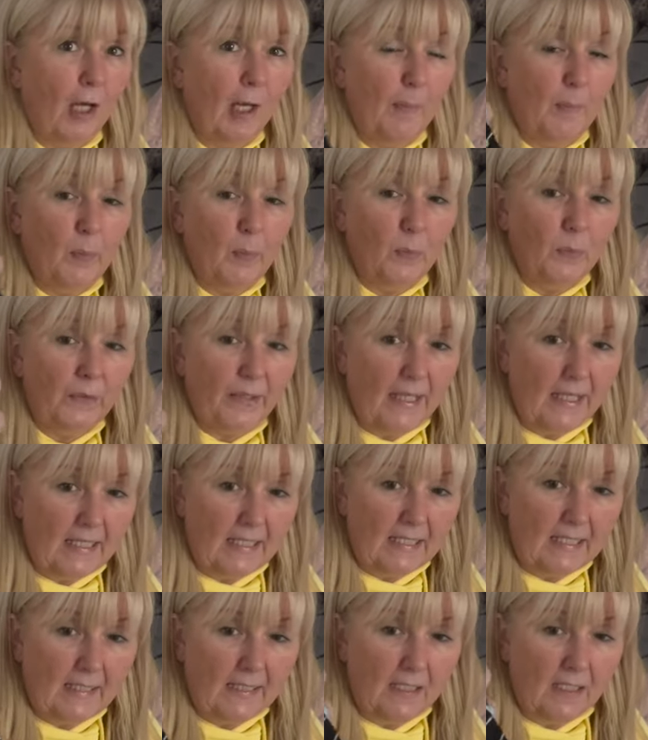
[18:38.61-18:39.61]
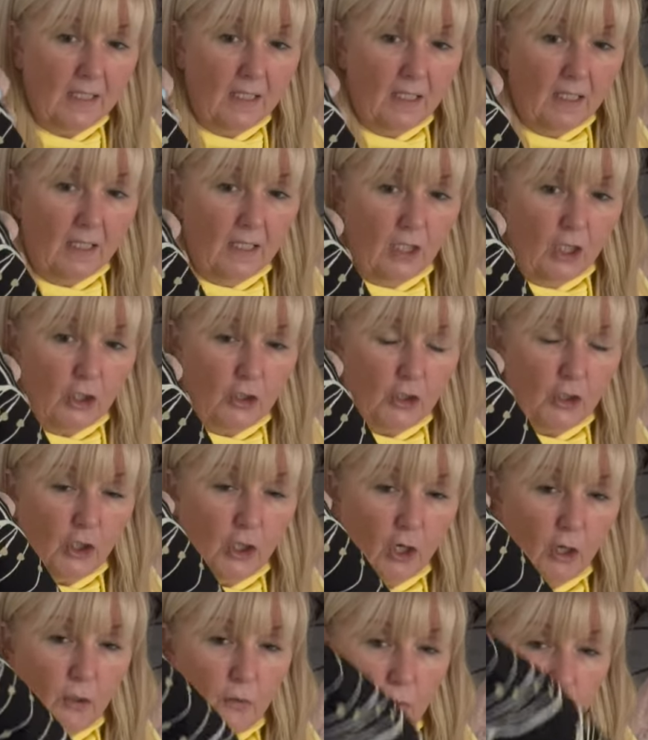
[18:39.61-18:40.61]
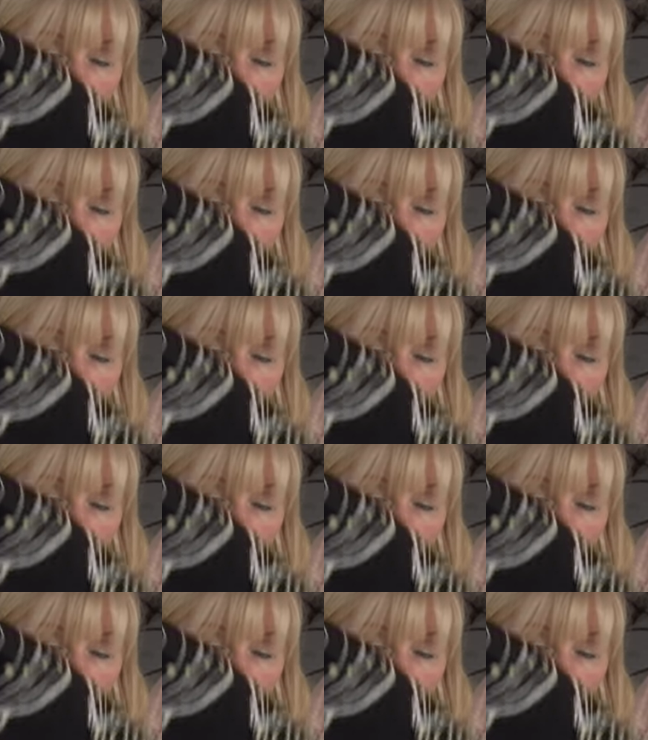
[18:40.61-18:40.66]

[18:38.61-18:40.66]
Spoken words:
I bought this to go